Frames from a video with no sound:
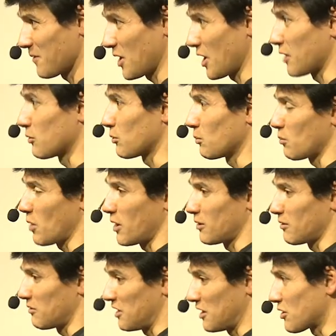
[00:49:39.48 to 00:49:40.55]

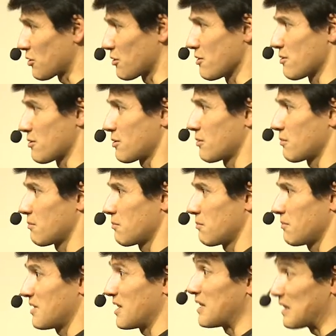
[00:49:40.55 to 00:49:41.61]
And teachers,
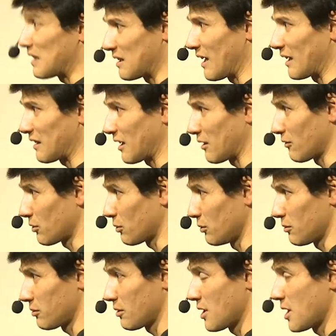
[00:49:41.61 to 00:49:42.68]
they need that kind of
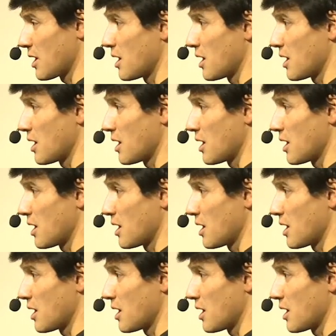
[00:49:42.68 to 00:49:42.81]
tools.